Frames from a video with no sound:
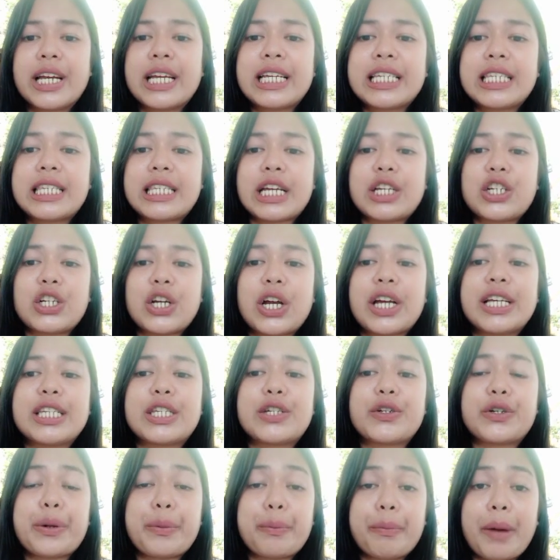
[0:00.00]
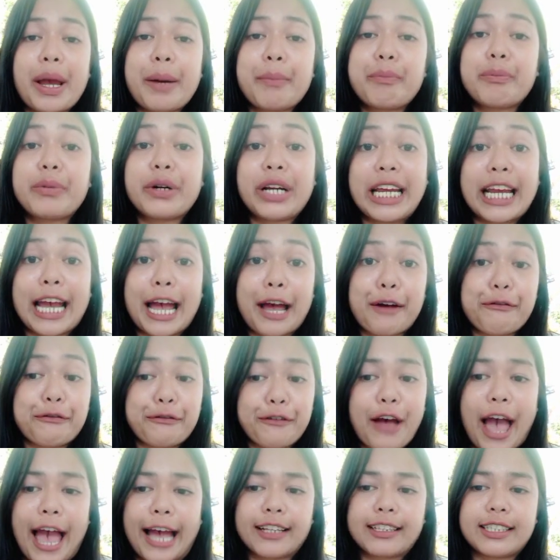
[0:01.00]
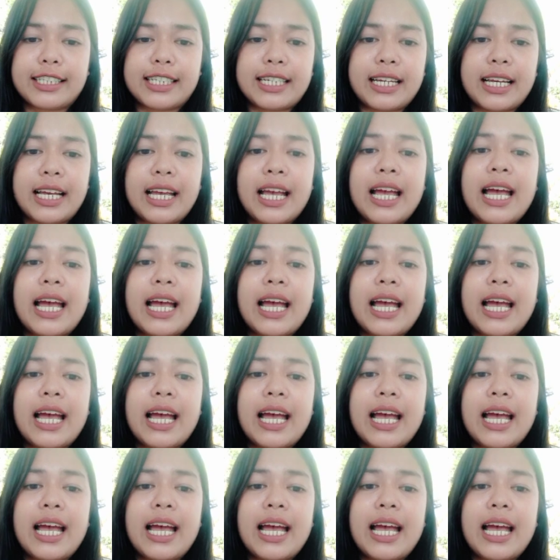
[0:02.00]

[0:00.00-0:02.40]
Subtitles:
such as remembering a fact.